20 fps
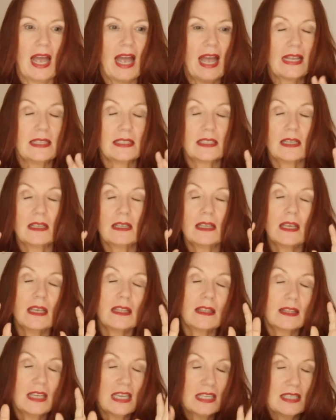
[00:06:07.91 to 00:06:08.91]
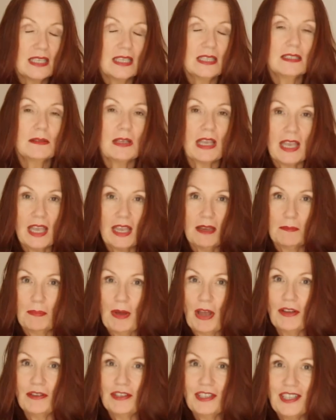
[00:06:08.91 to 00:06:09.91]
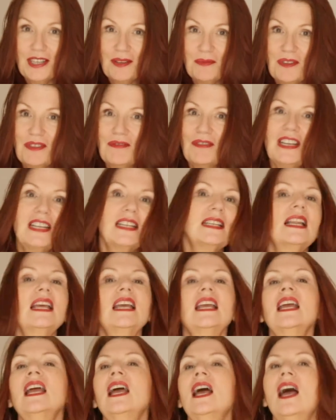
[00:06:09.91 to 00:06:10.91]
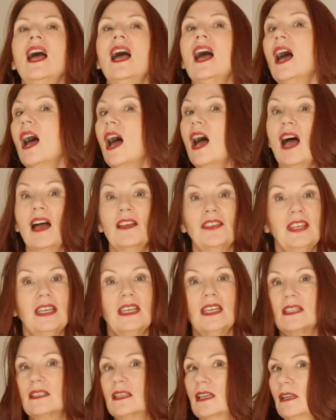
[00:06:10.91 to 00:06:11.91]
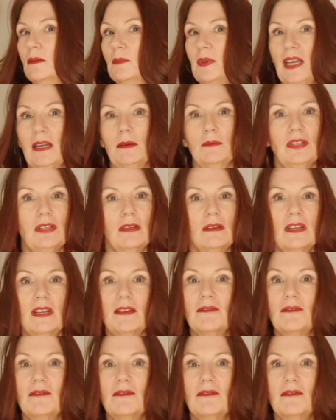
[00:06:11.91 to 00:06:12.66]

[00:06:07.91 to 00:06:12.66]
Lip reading: And this is in partnership with Readly. I think it's going to be absolutely